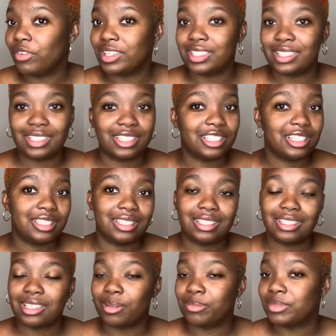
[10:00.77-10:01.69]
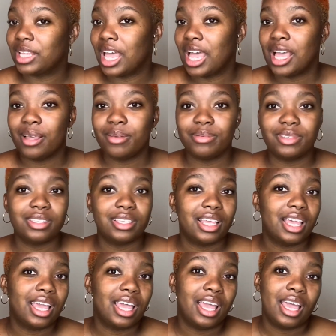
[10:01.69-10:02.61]
because sometimes
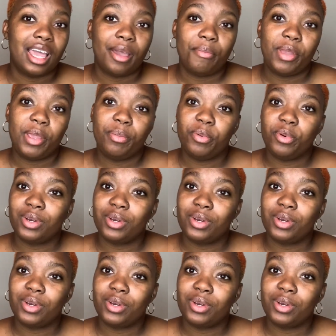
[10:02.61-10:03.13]
people